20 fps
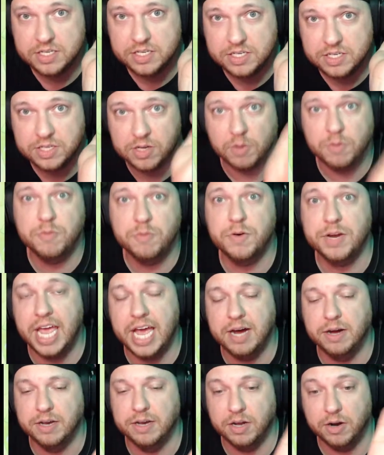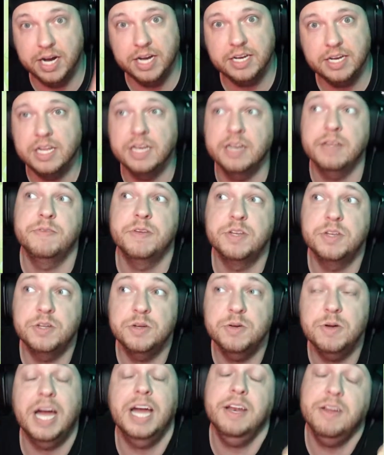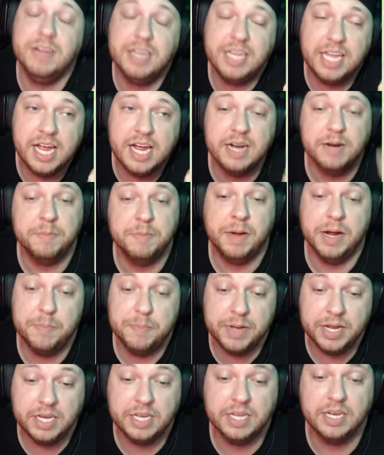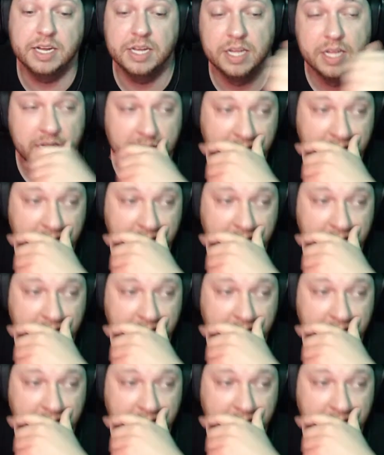Don't freak out, all right? And if you do, I don't care. My opinion.